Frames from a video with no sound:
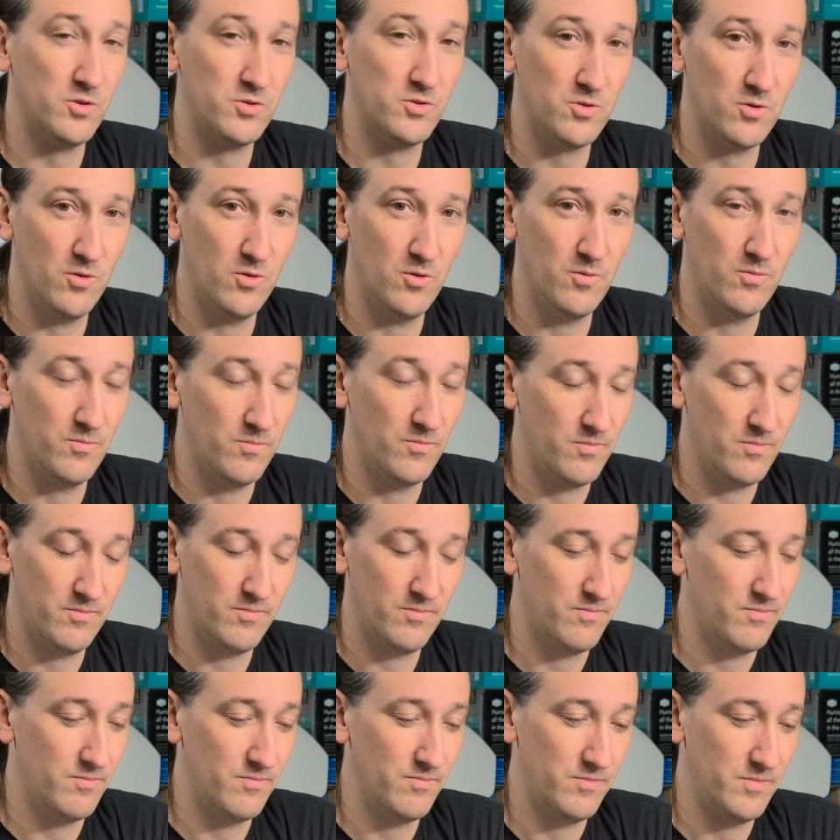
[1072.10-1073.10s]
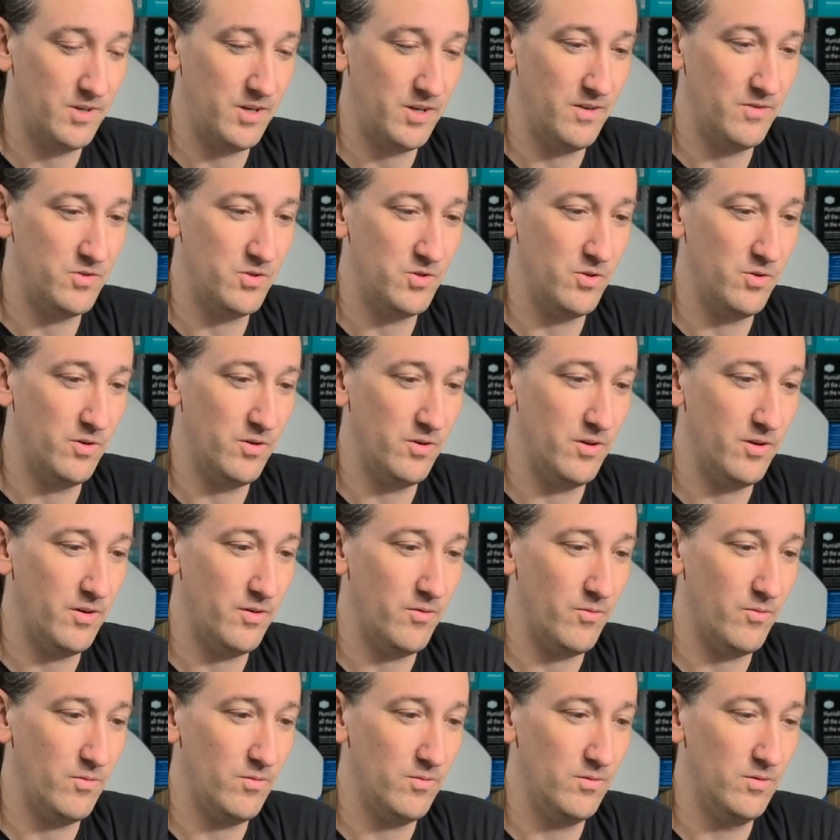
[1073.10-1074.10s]
which also gives
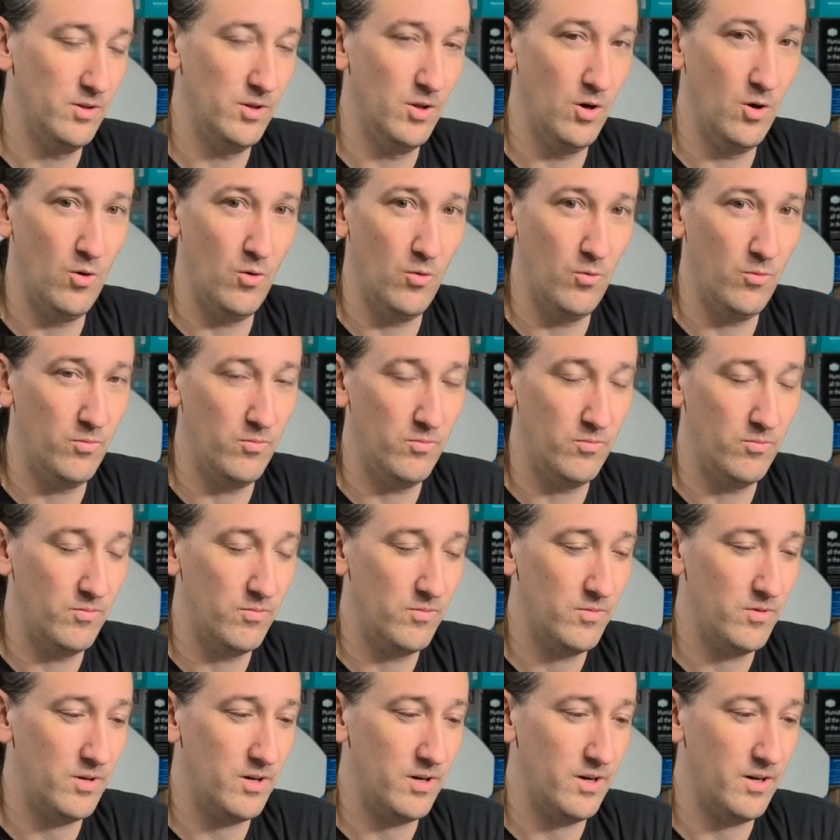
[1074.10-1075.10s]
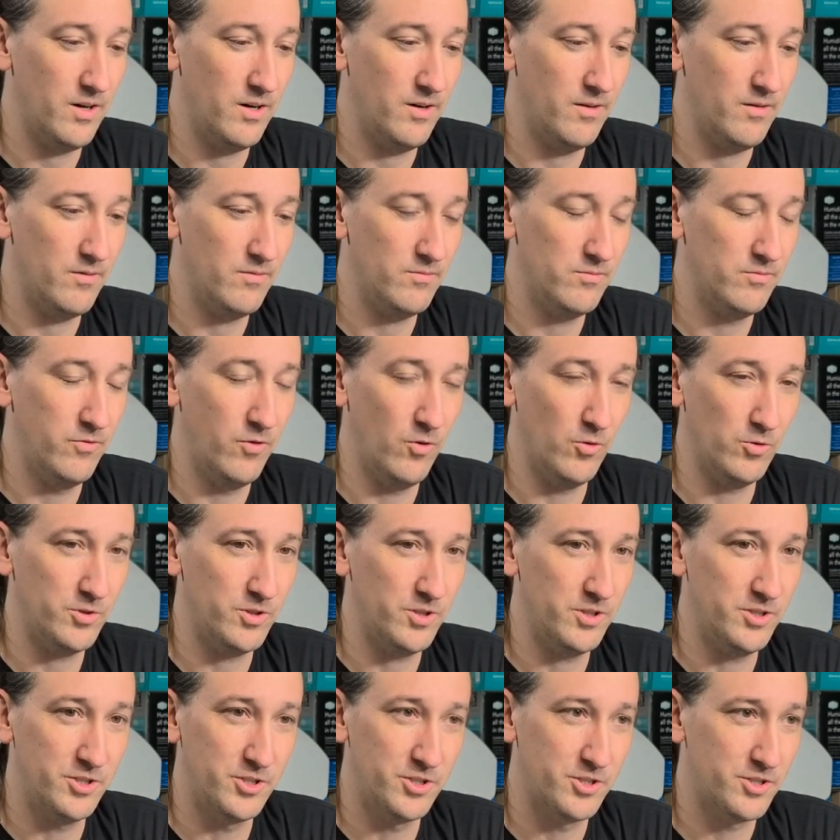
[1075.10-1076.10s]
you a low
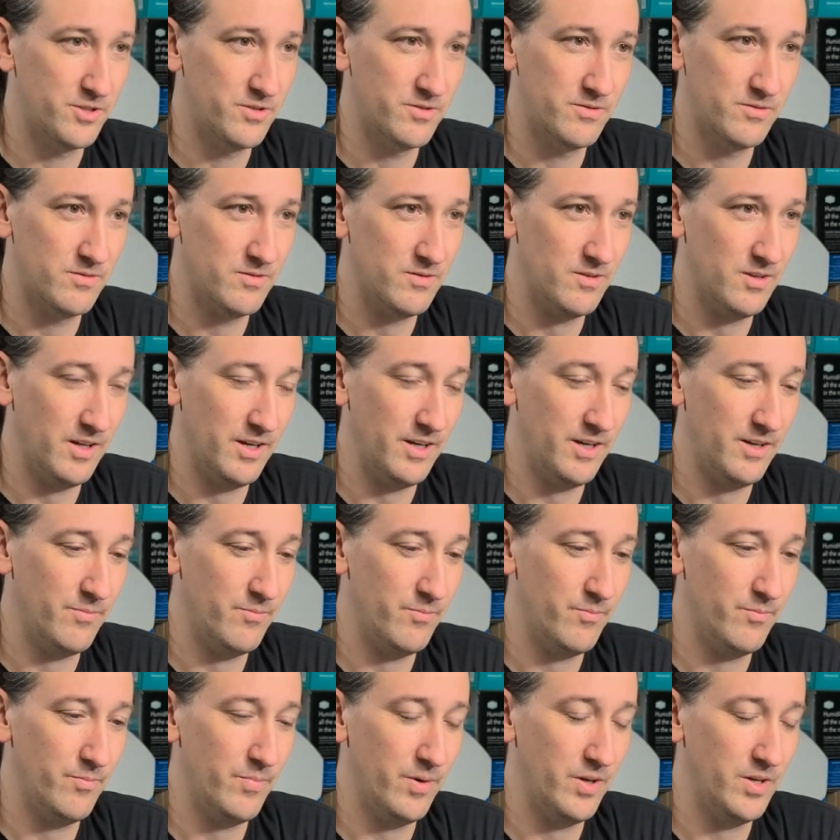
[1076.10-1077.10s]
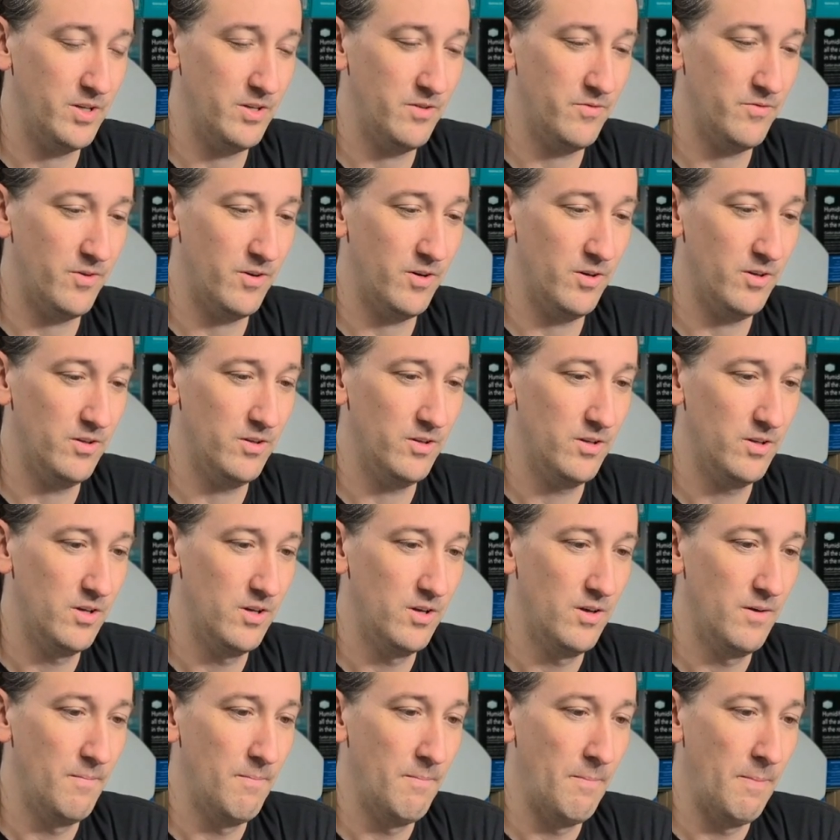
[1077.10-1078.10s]
voltage light by
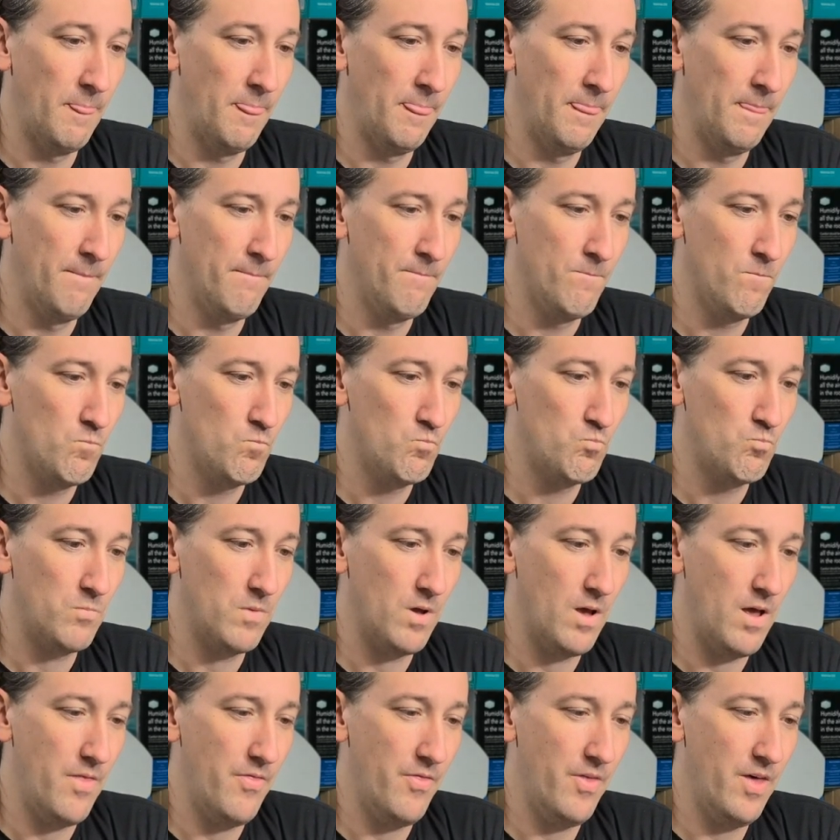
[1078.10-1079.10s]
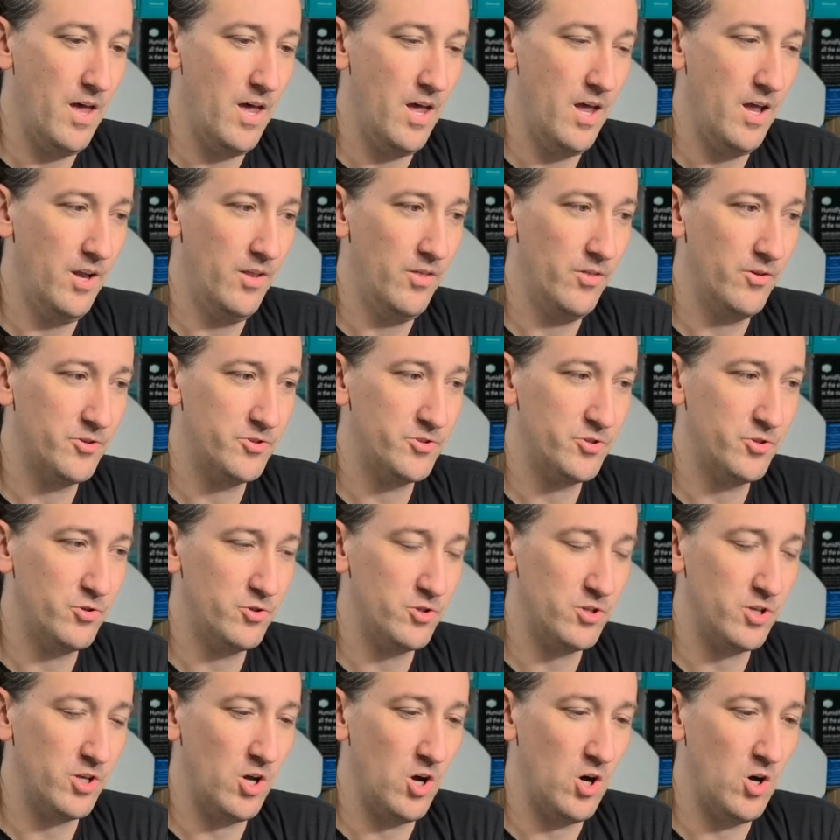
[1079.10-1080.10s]
default. And
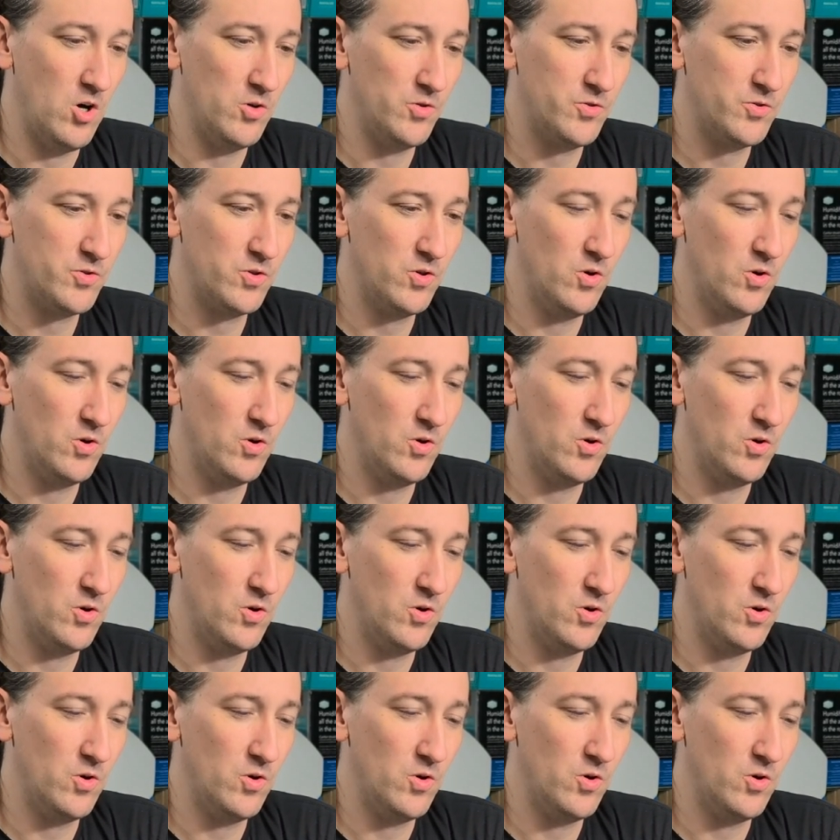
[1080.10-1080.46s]
then there's usually